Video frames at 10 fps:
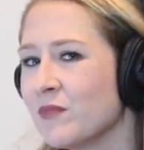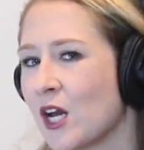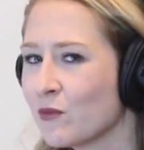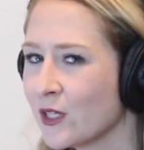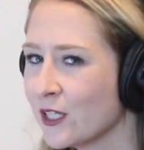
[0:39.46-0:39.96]

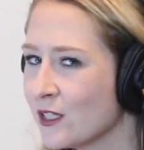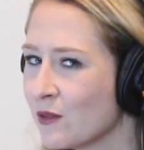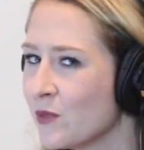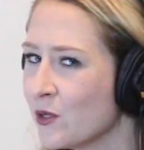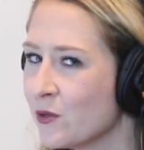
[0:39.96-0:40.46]
not really in
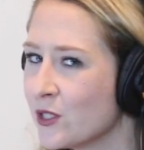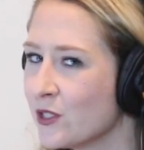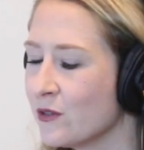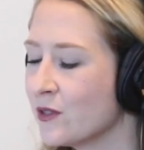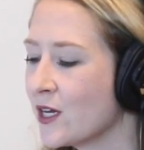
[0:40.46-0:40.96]
the mood
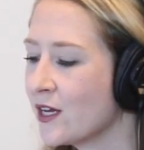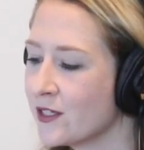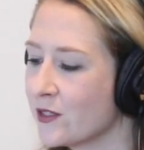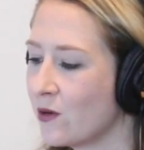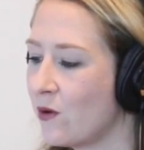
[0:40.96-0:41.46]
to do
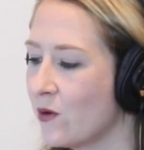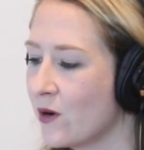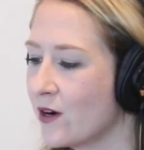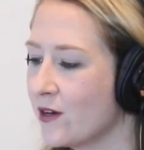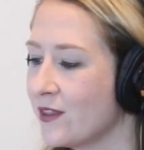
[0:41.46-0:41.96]
this,
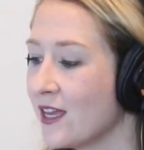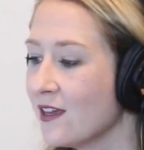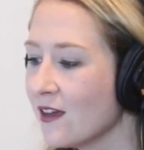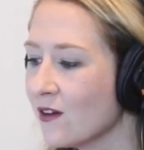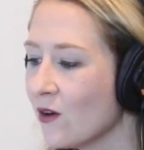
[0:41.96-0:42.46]
or they
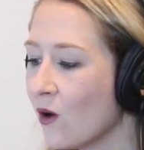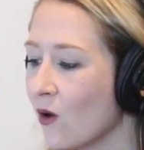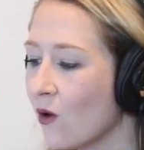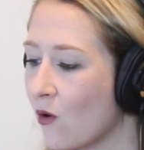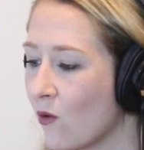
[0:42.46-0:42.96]

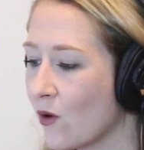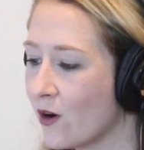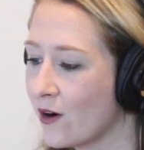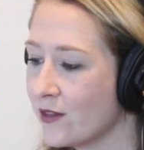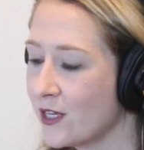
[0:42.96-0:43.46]
giggle,
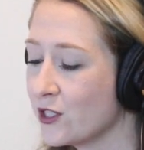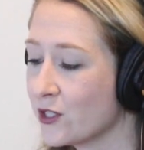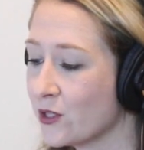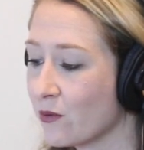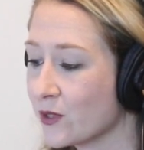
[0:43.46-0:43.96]
or they
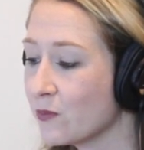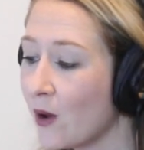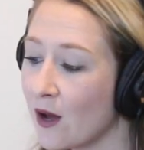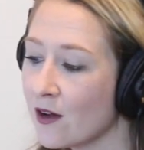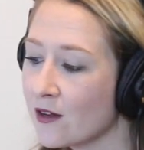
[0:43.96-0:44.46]
just don't
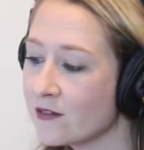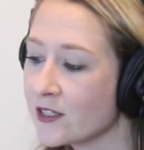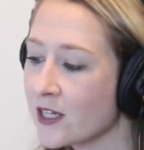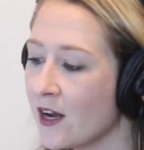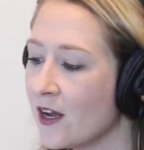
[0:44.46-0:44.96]

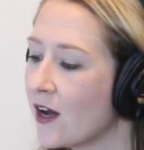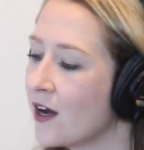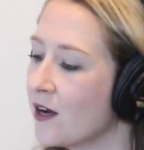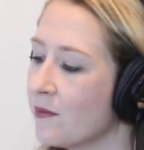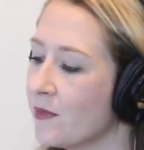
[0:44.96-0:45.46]
respond.
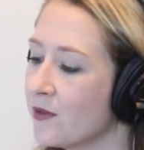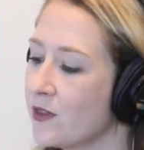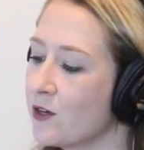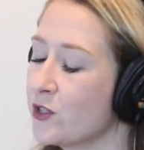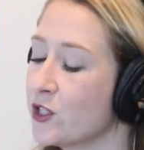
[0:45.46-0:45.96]

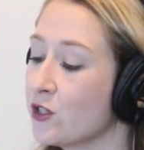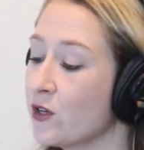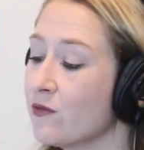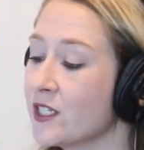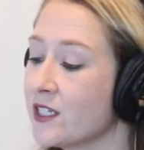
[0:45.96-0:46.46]
They're just
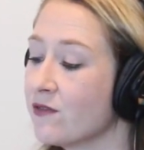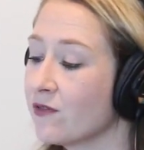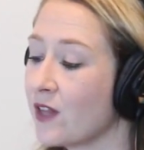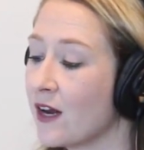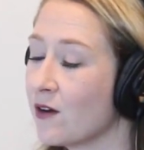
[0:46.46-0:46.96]
nervous to
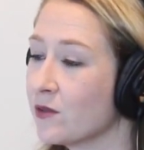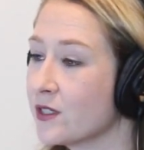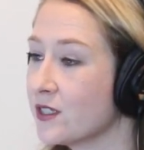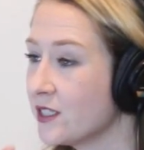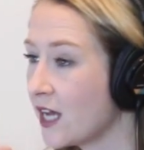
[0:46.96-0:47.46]
flat
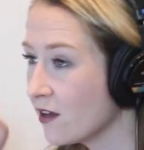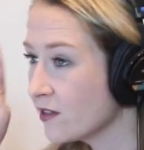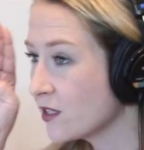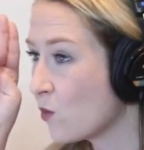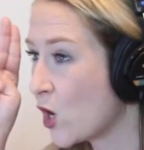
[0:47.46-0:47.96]
out
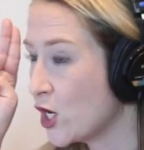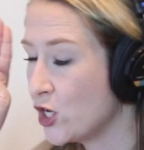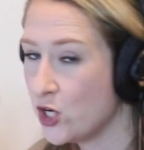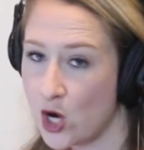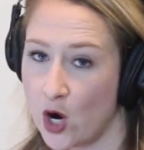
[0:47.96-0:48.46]
tell
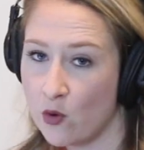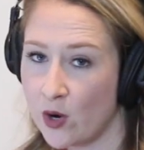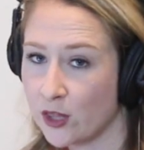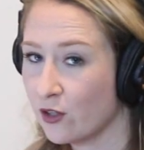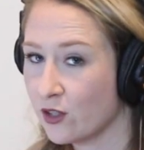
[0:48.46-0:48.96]
someone
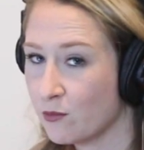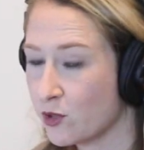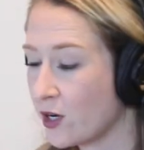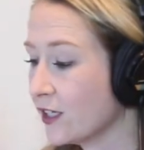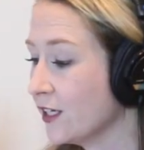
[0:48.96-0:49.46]
no and look
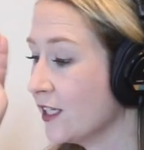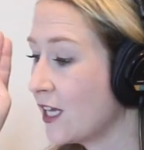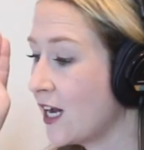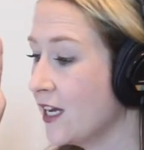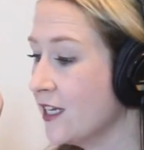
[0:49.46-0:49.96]
them directly
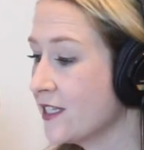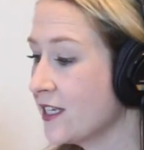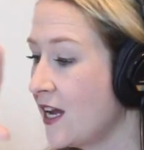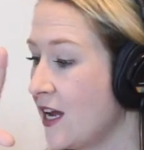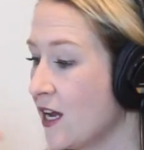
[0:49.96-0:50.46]
in the
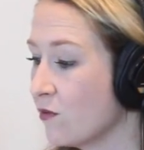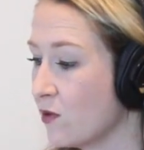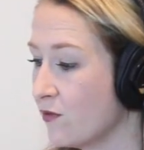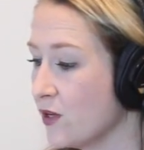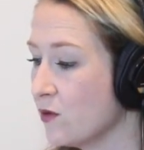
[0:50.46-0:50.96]
eyes
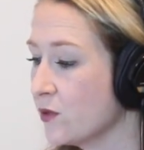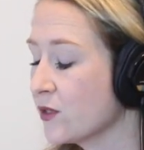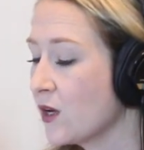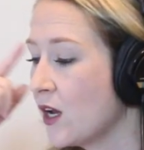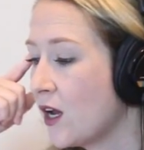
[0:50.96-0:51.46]
and refuse.